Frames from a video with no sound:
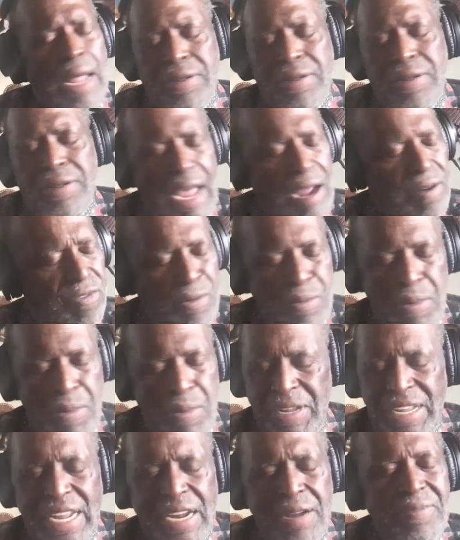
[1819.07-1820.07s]
cannot
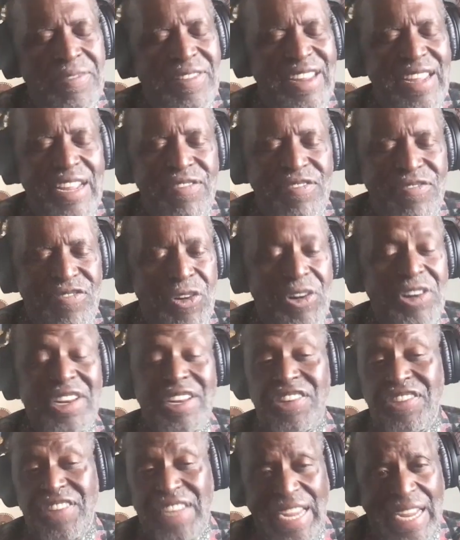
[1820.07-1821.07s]
remember in very
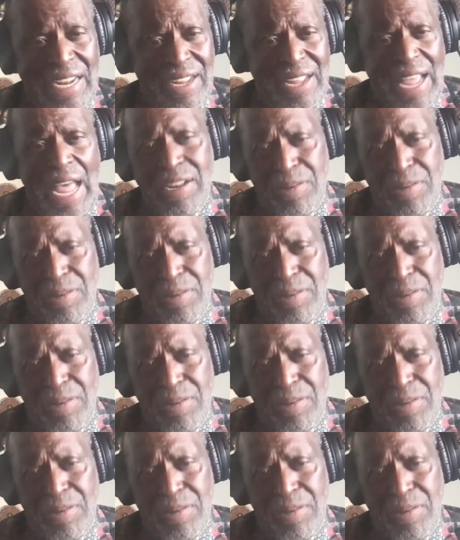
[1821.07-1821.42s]
distinctly.